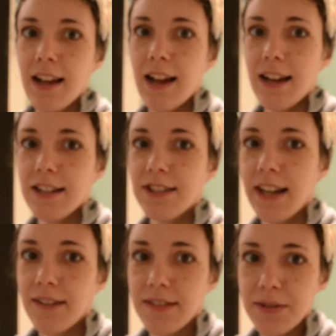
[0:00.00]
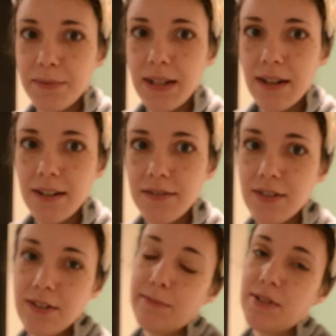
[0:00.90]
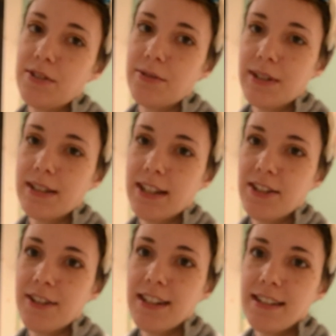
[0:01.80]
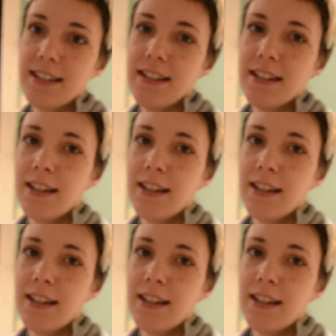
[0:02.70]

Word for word: I actually have this week off, so I've been sewing like crazy.